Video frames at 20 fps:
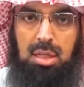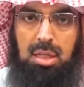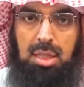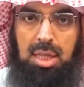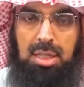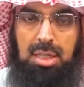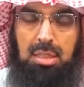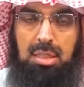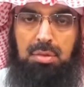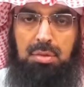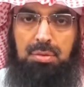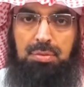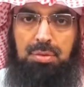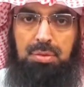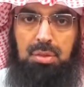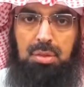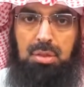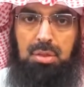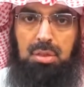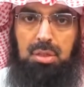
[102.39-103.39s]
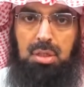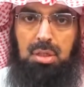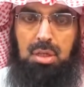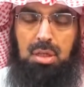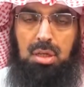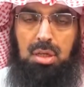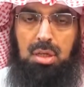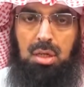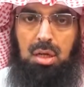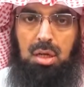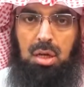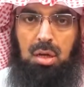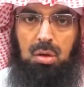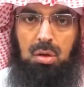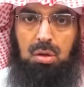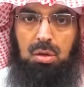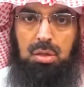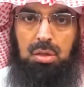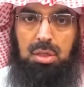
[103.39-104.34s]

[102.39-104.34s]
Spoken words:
That's the first or